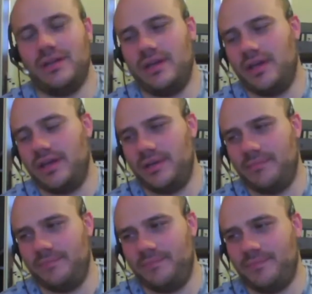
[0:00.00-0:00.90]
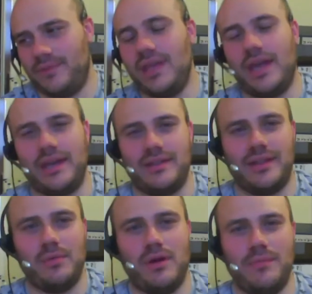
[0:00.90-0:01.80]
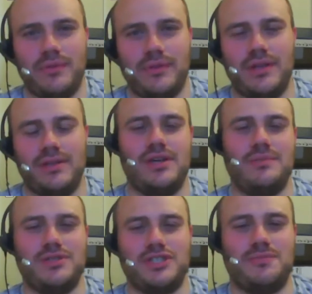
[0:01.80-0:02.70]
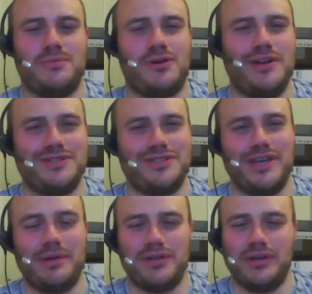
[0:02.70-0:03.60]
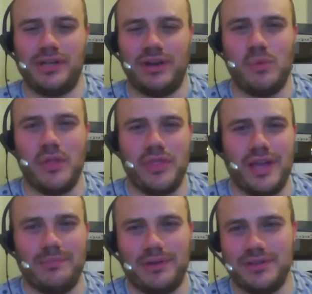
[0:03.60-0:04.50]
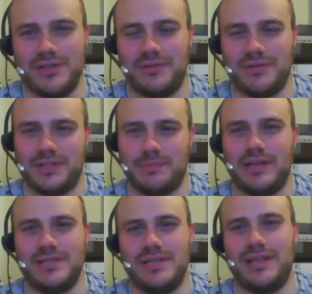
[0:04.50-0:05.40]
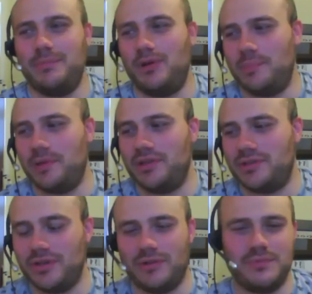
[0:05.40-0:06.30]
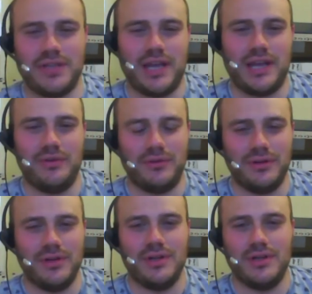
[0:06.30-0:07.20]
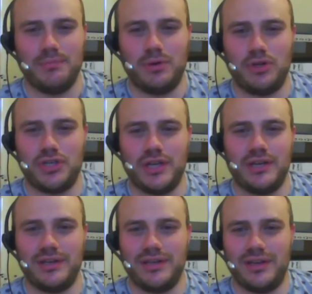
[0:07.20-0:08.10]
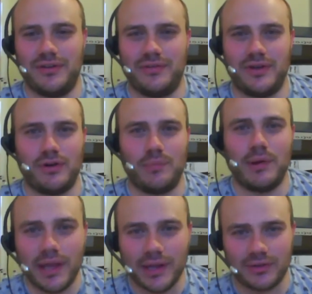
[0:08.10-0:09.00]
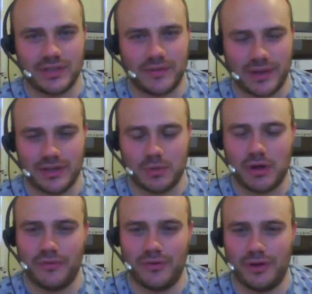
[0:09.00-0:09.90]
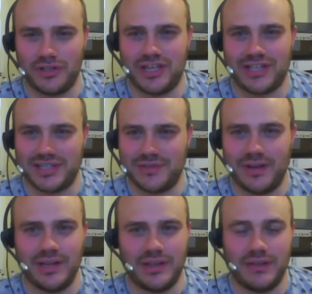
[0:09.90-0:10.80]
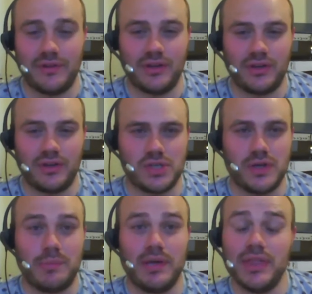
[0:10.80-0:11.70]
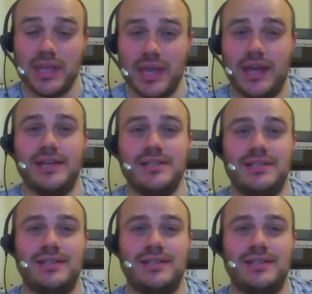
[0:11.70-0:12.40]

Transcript: Um, yeah, they weren't in terms of surprise team. I certainly don't win that because I was expecting they might be in the top ten or pushing, you know, for Europa League or something. That's what I thought. I just had this feeling that Villa could do it, but in the end,